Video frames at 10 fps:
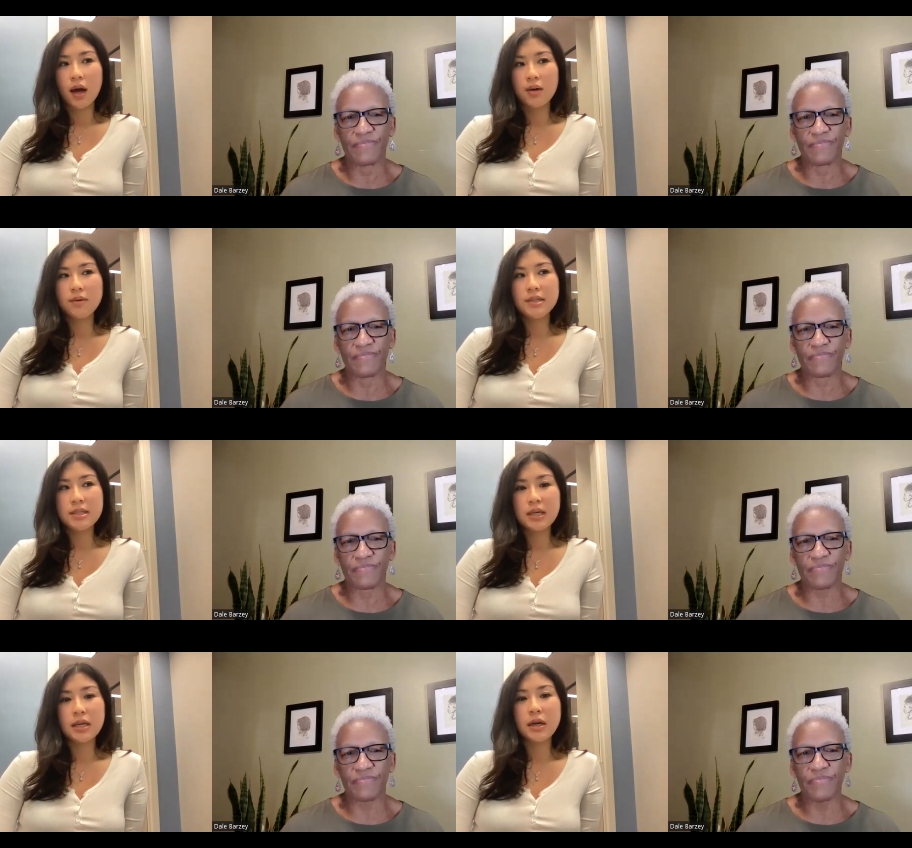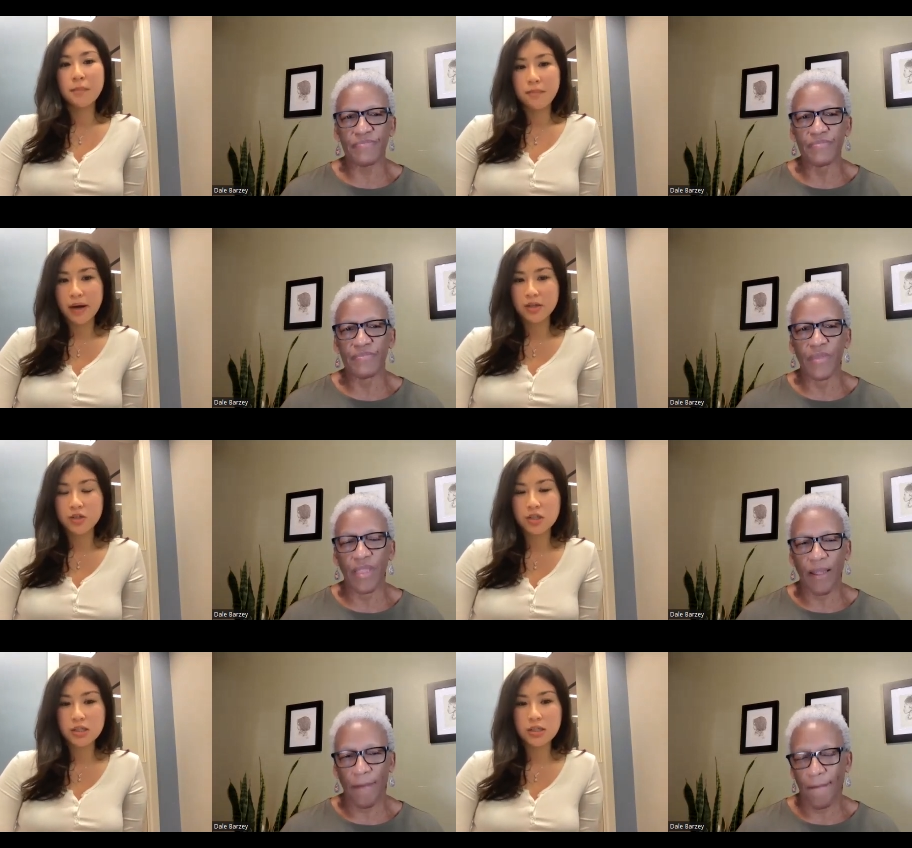Speaker 1: I would say
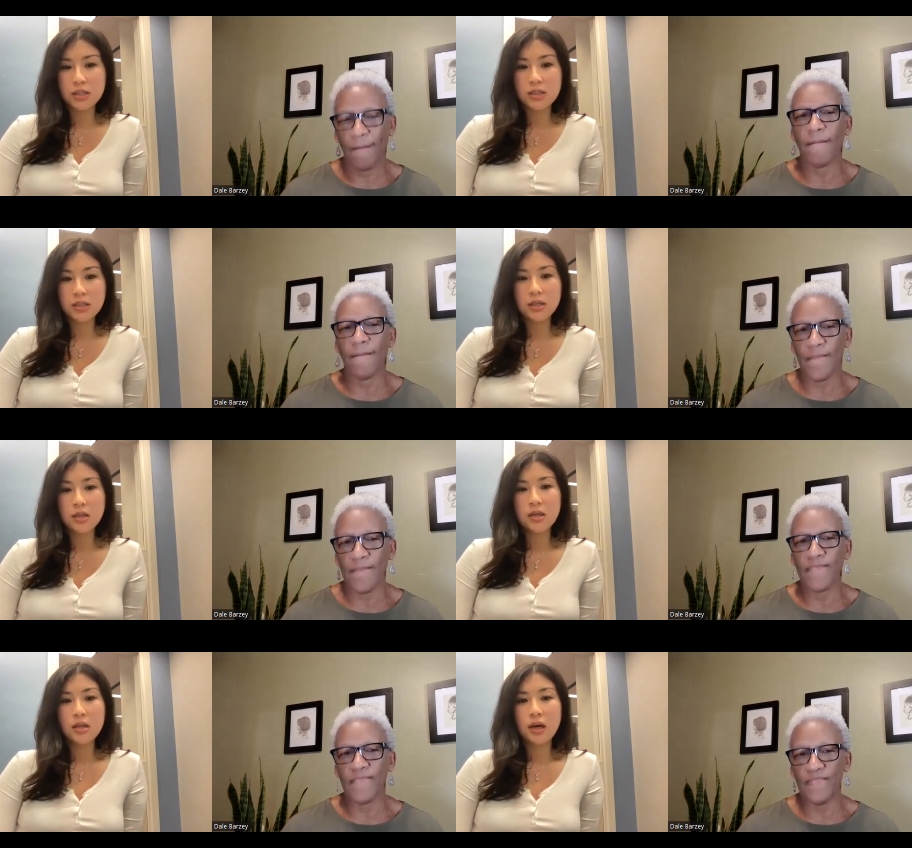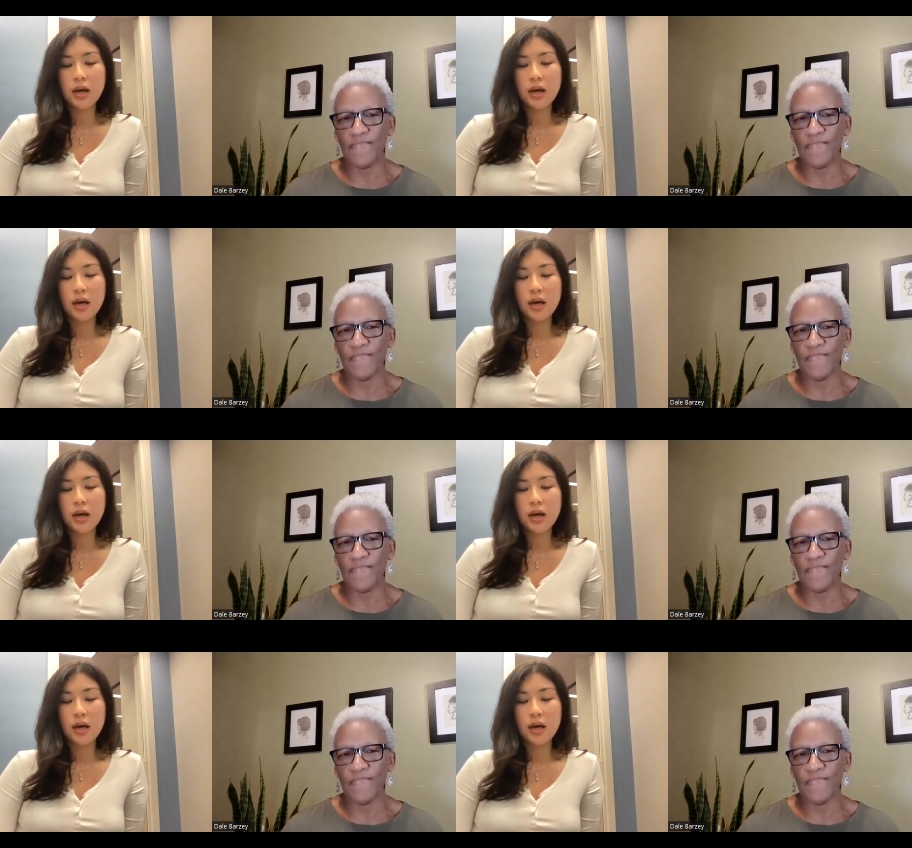compassion. Mm-hmm.